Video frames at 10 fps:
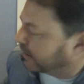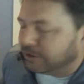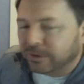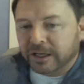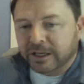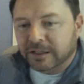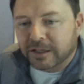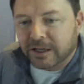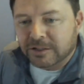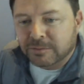then you get into
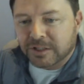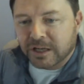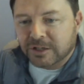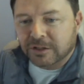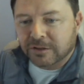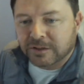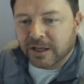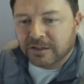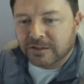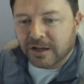customization of the
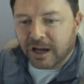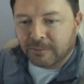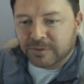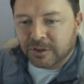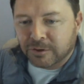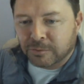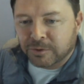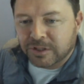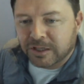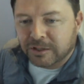desktop. So you're
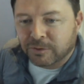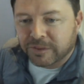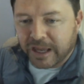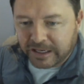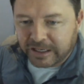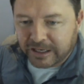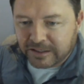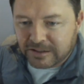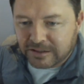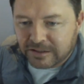presented with that next.